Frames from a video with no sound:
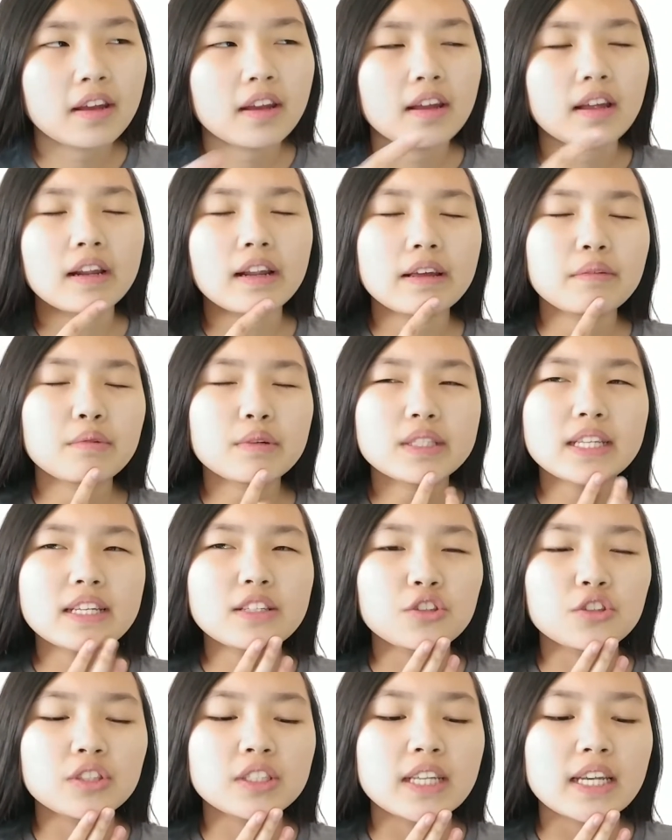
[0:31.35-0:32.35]
It was
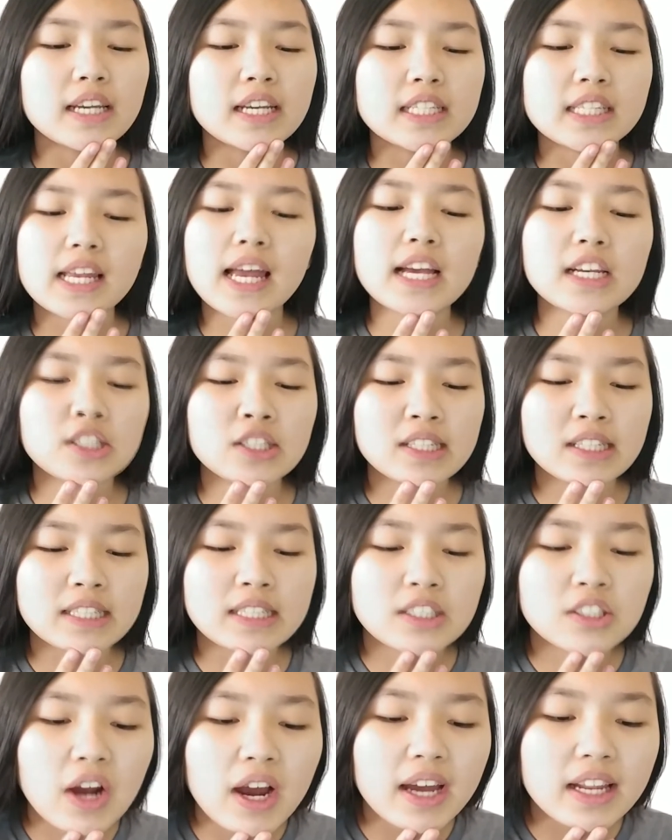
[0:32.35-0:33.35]
interesting, because I actually
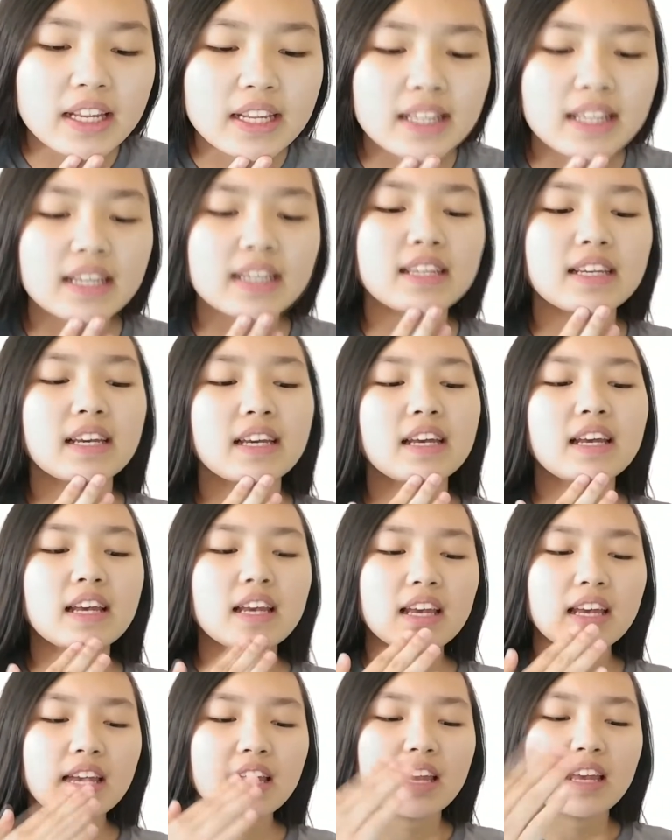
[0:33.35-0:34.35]
tried it, like,
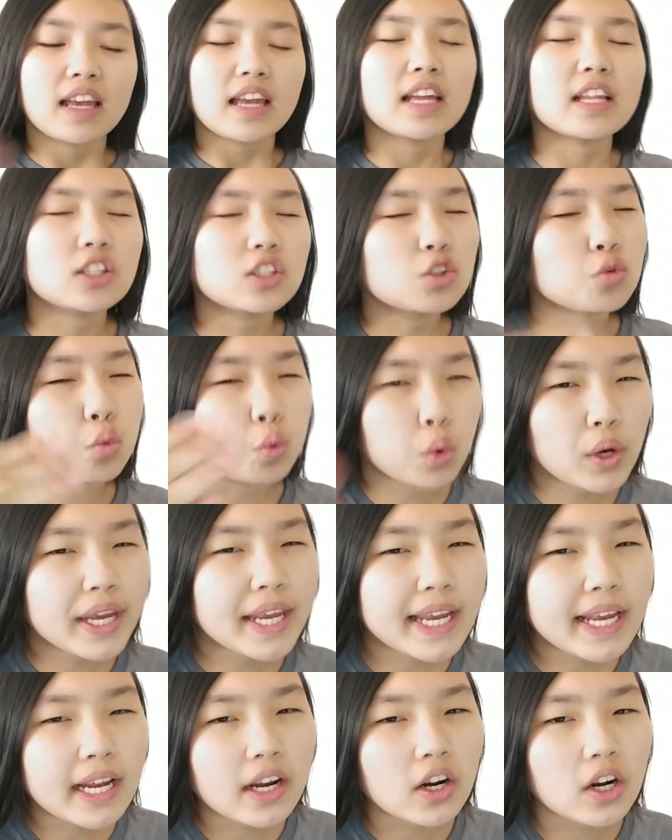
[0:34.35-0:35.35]
it's
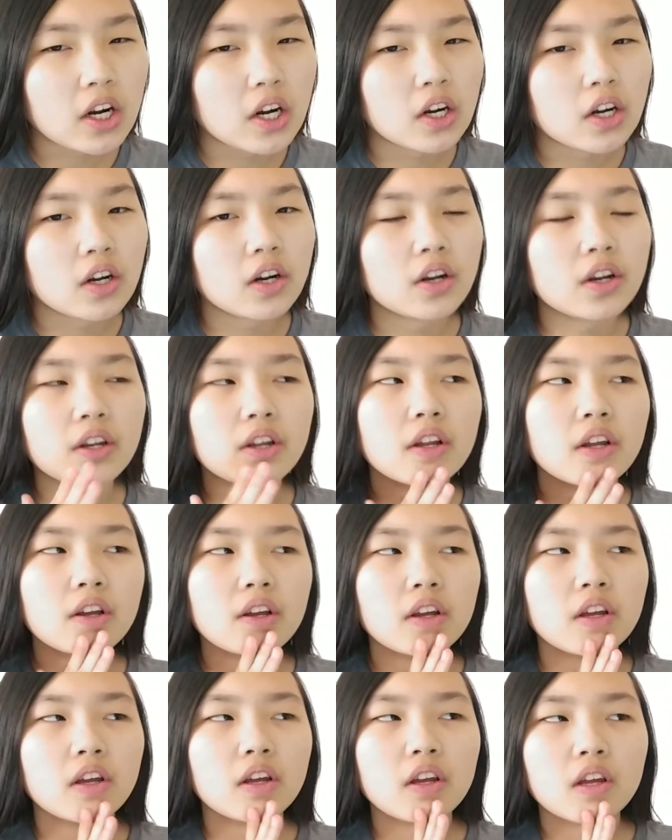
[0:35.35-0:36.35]
weird,
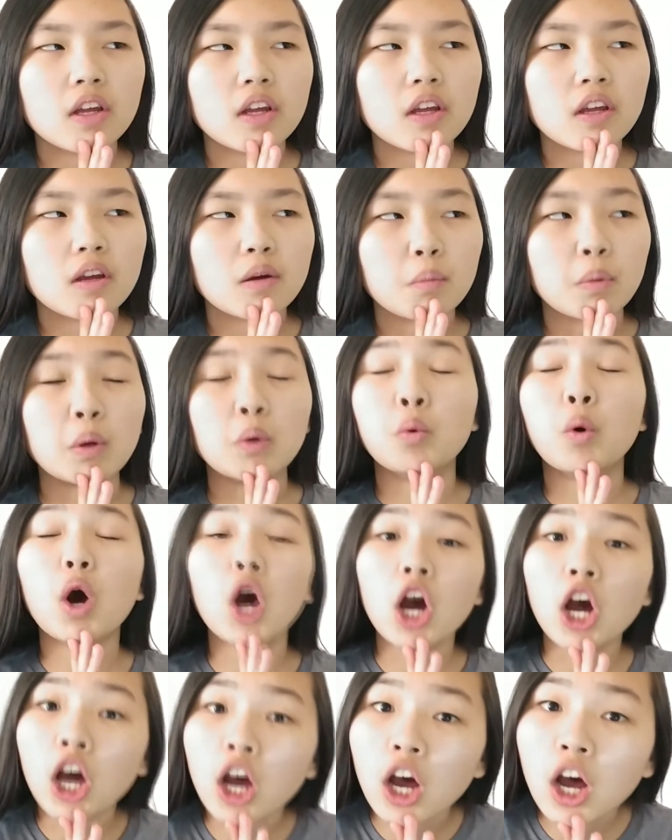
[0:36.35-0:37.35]
but
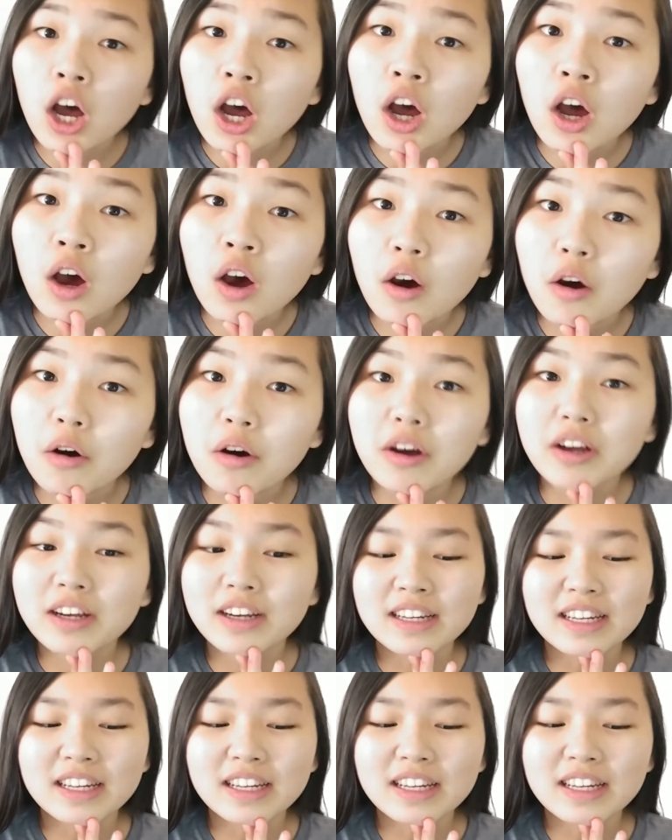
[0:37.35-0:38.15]
whoa.